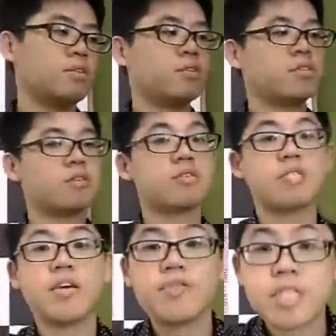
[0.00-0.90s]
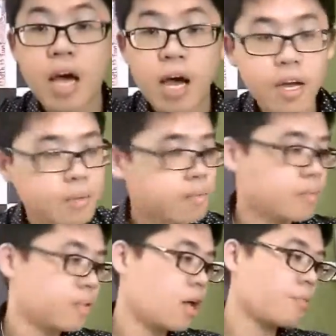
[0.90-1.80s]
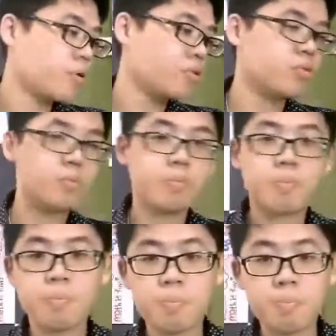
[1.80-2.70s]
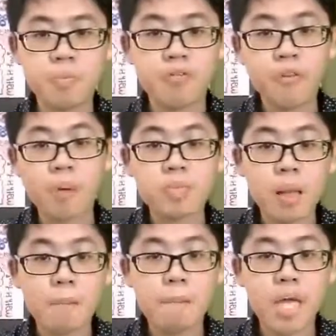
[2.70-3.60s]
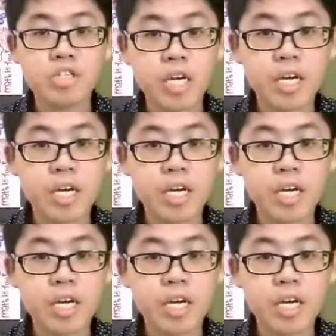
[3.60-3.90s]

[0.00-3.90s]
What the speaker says: so to save time, now I'm going to perform some magic.